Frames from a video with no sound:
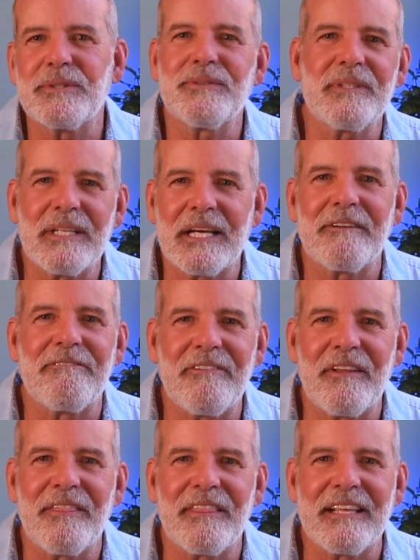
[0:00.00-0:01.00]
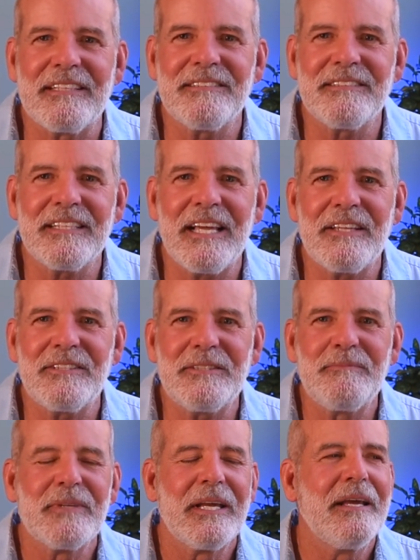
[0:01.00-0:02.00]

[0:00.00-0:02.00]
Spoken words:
We're doing a lot of fun things together,